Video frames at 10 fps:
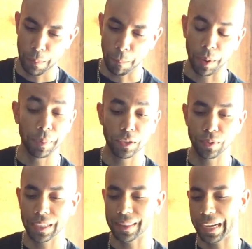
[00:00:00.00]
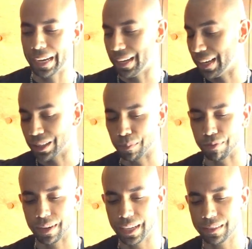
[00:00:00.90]
But between that and the
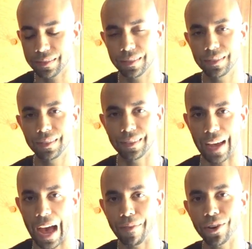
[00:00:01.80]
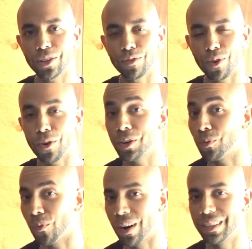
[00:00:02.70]
brakes, to have it on the road in
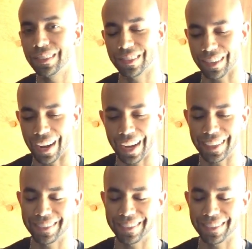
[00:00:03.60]
one shot,